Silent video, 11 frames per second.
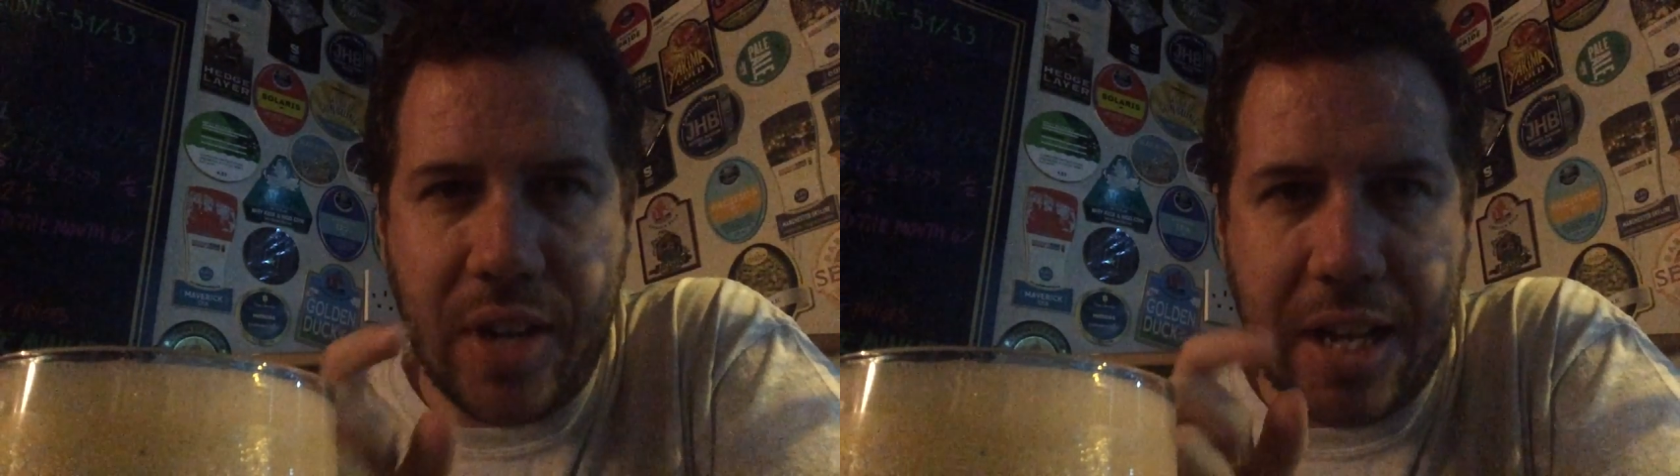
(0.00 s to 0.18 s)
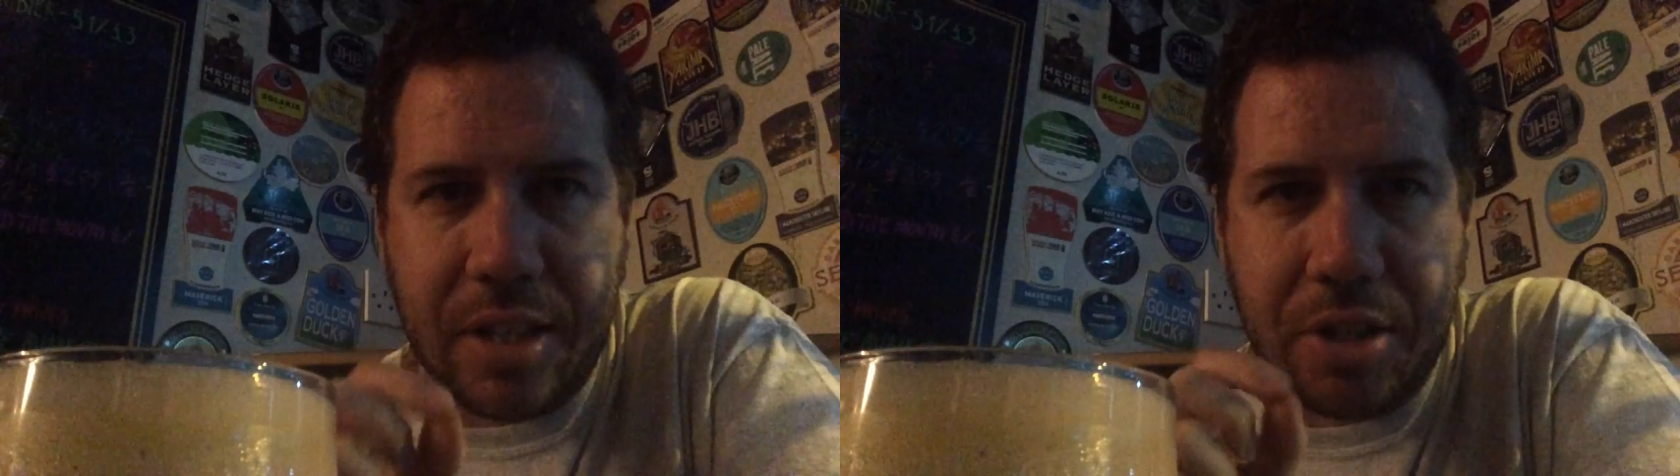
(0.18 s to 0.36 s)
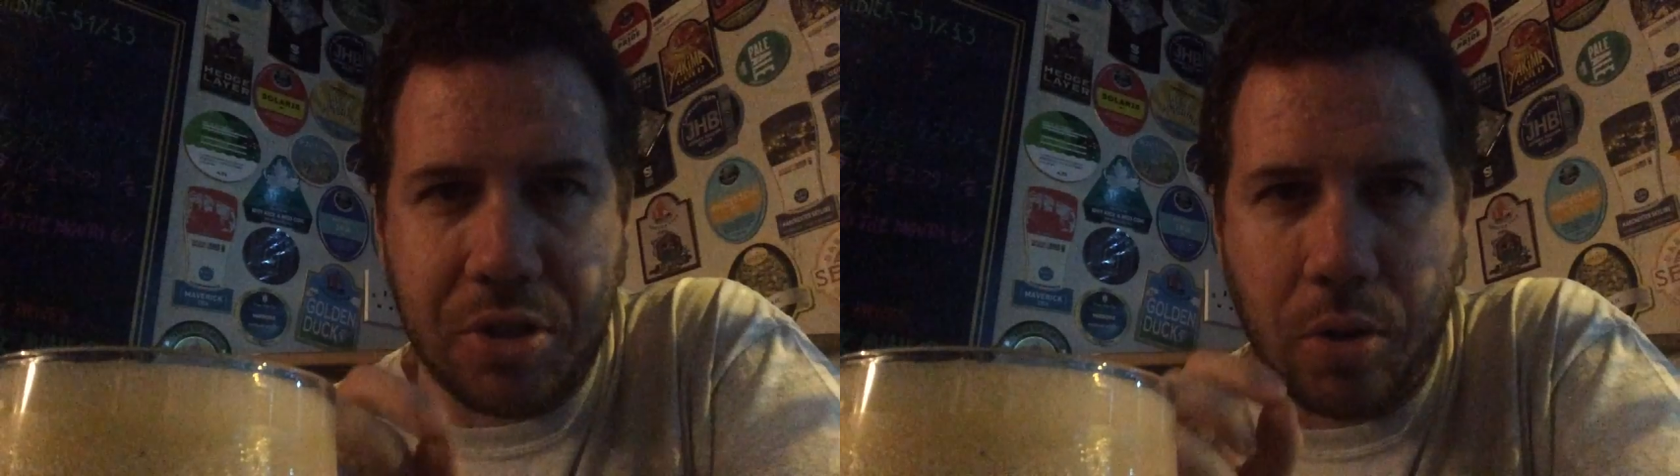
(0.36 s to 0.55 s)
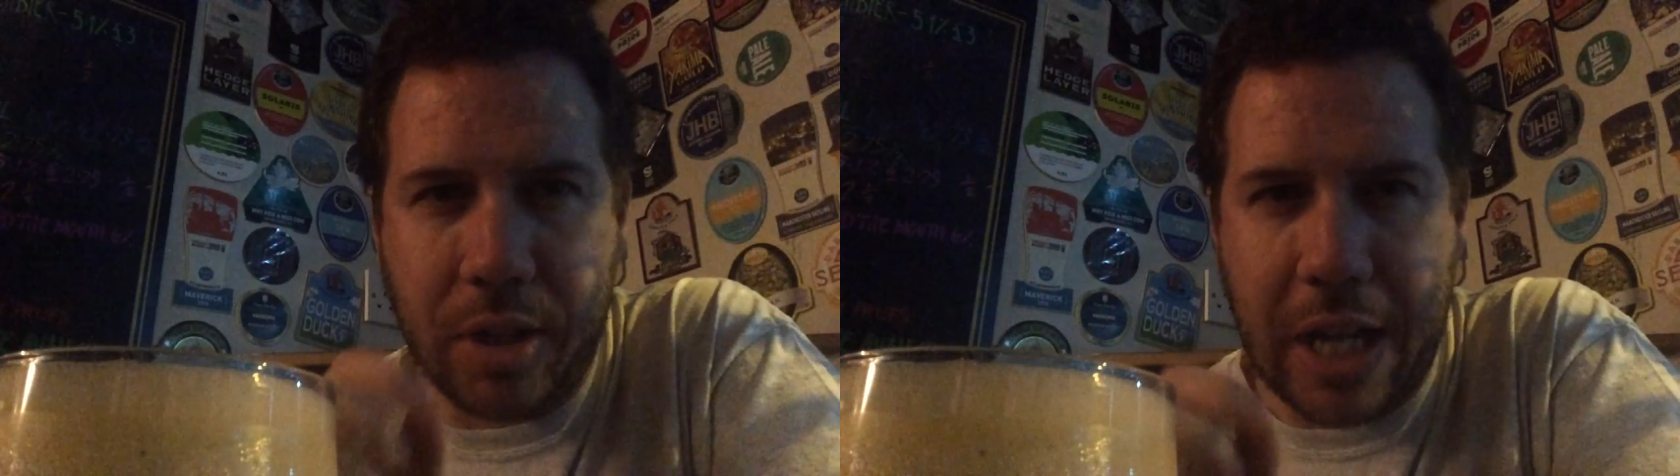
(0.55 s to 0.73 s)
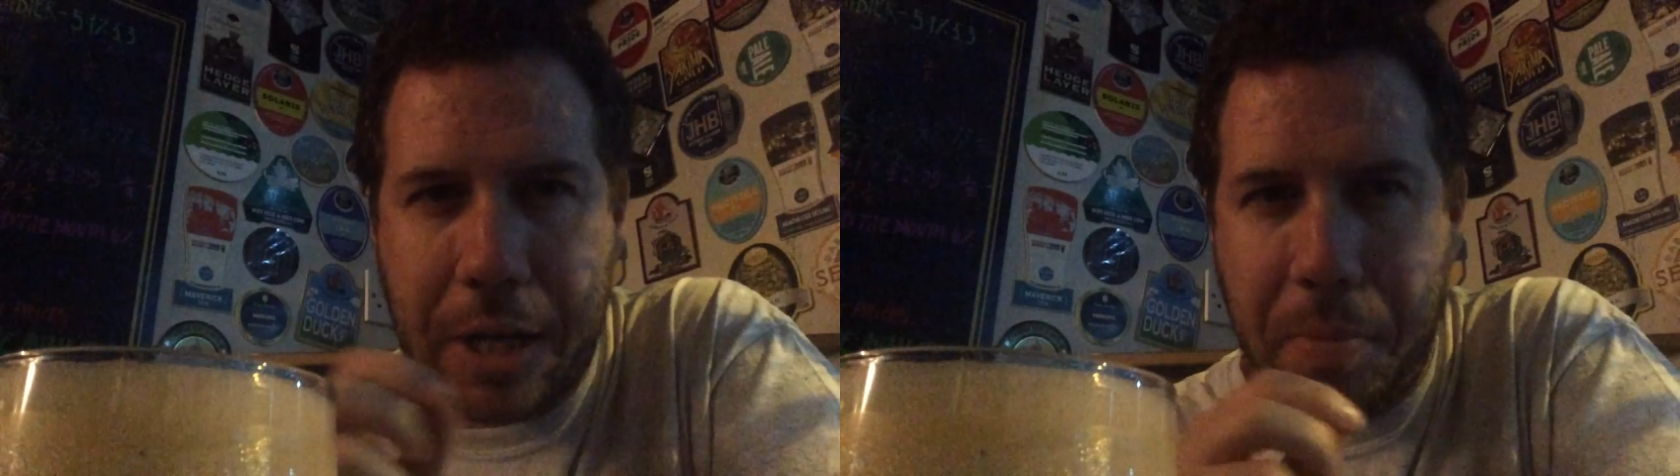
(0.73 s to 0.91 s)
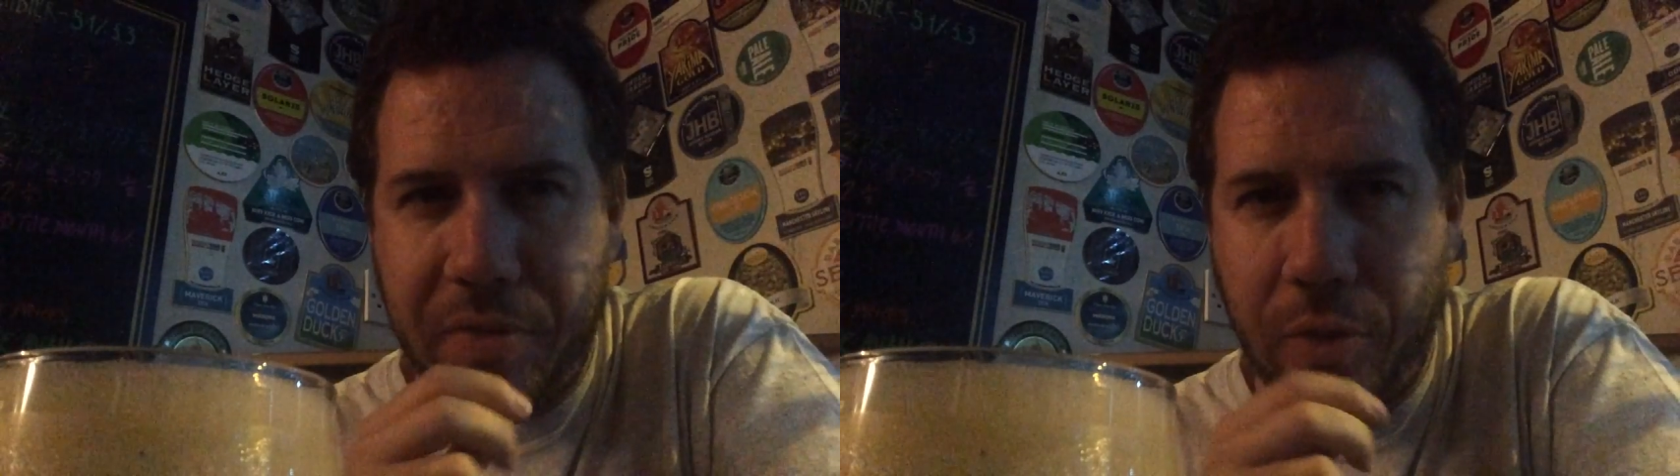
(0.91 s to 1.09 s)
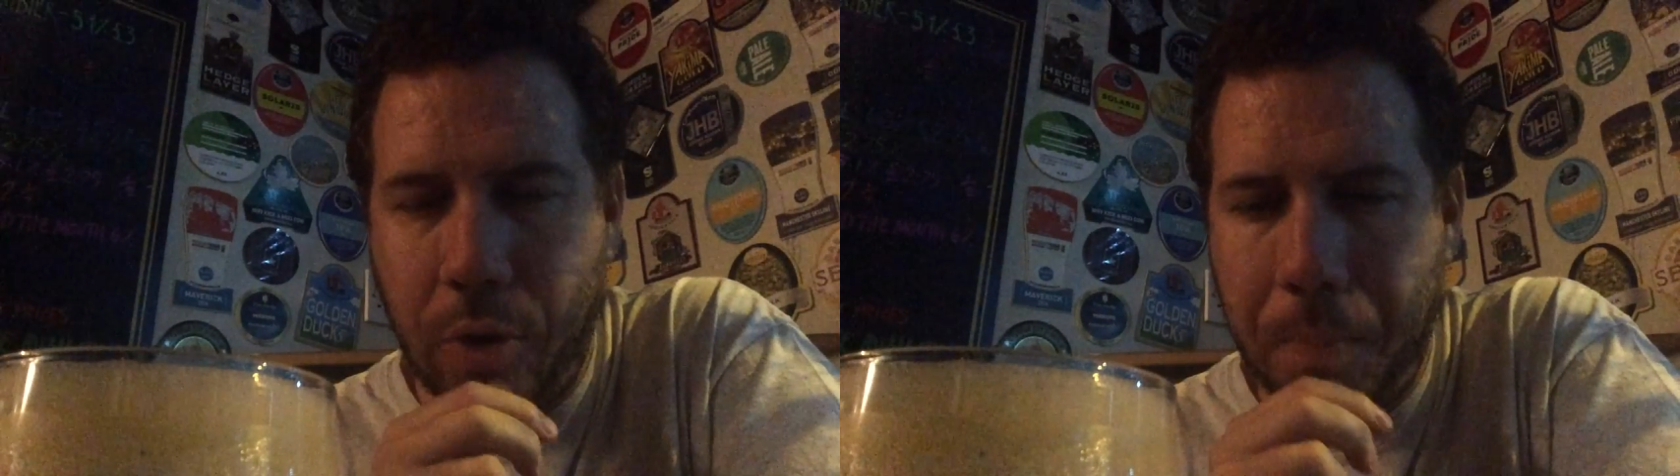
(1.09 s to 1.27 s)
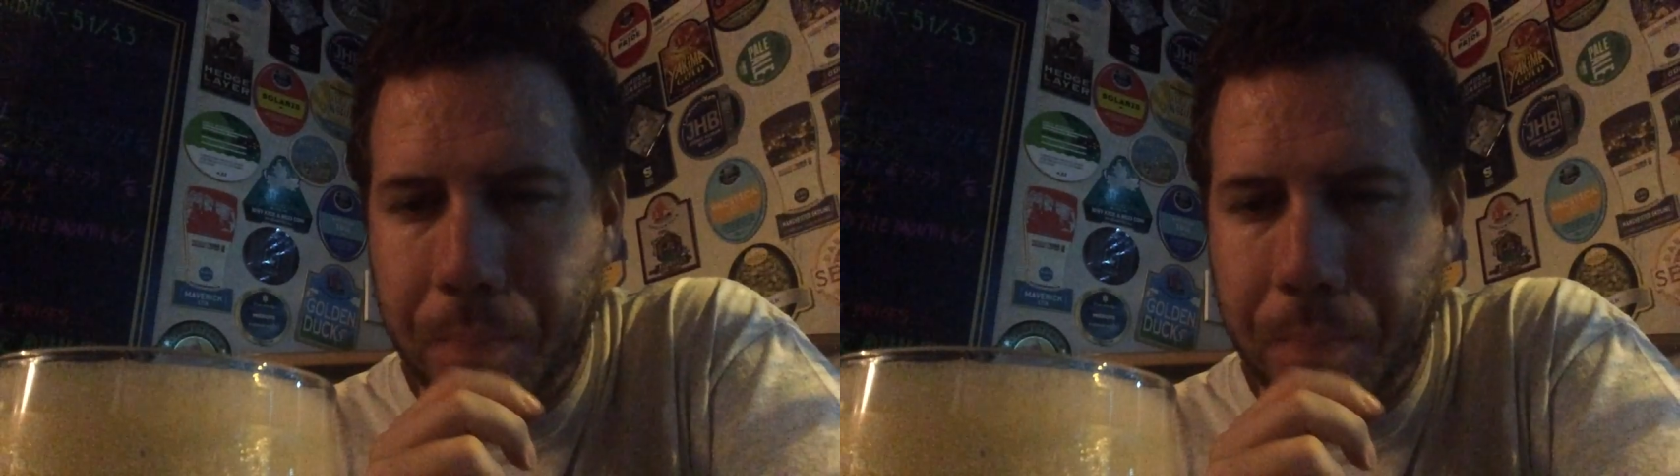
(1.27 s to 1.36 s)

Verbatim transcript: had this on keg before.